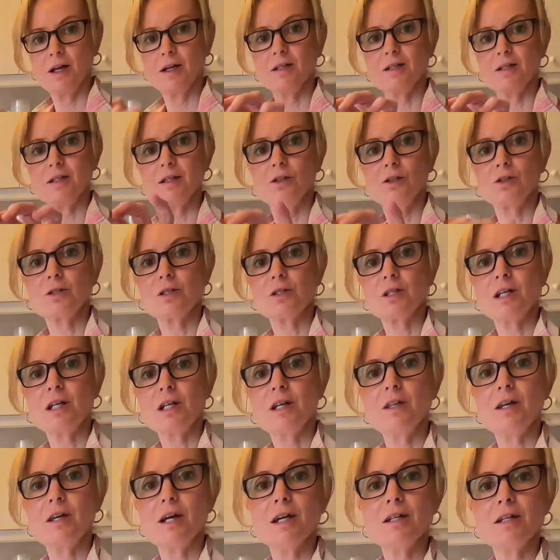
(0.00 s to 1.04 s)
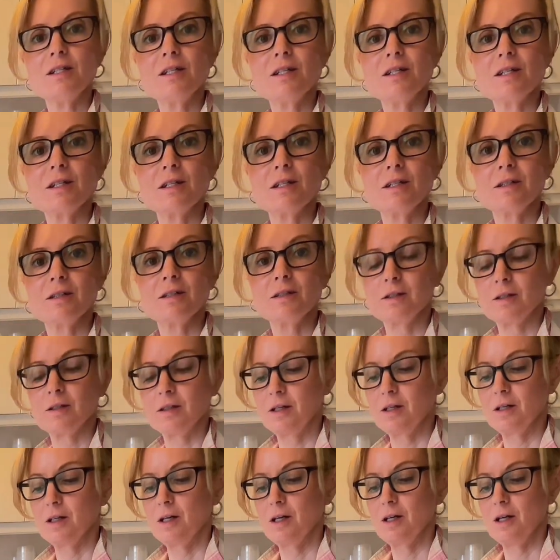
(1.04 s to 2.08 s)
It looks like this.
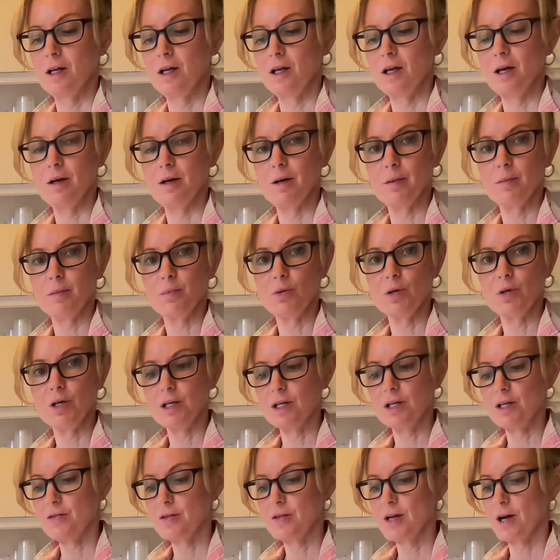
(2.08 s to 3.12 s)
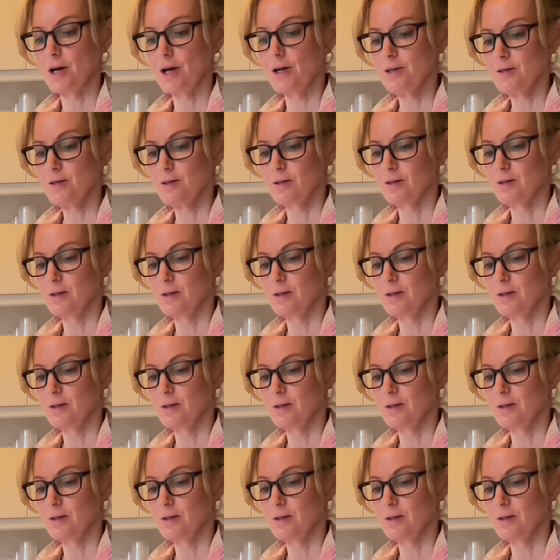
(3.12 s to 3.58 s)
And I'm going to put it in there.